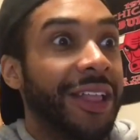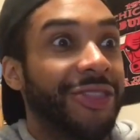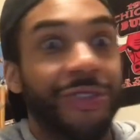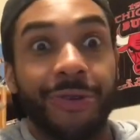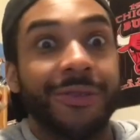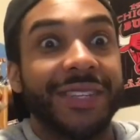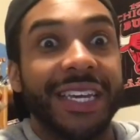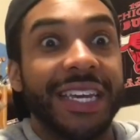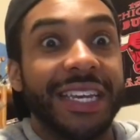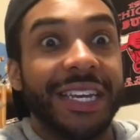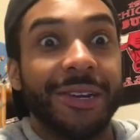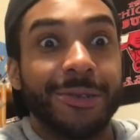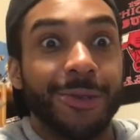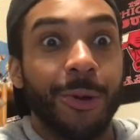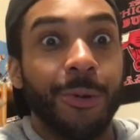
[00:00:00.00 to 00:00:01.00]
13
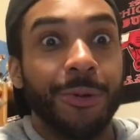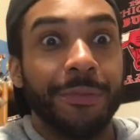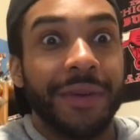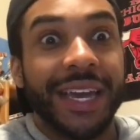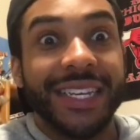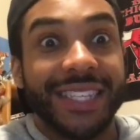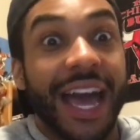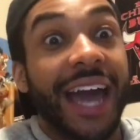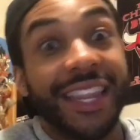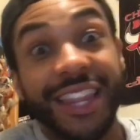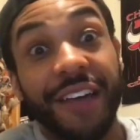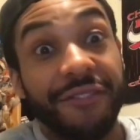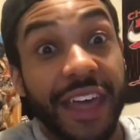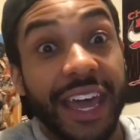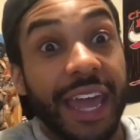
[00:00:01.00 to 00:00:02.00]
years old because I
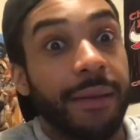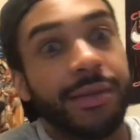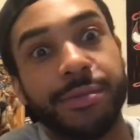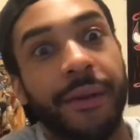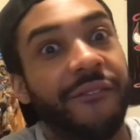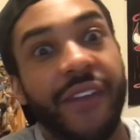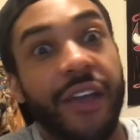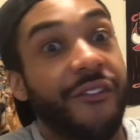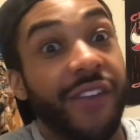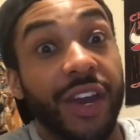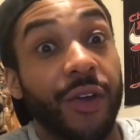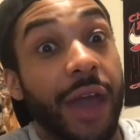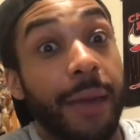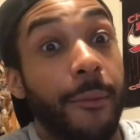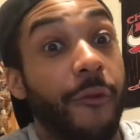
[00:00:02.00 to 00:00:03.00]
love that game. It's my favorite video
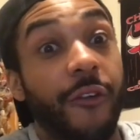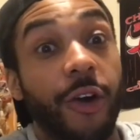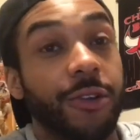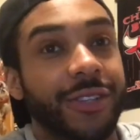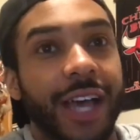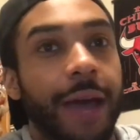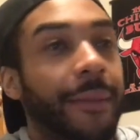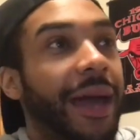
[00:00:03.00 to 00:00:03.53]
game game of all time.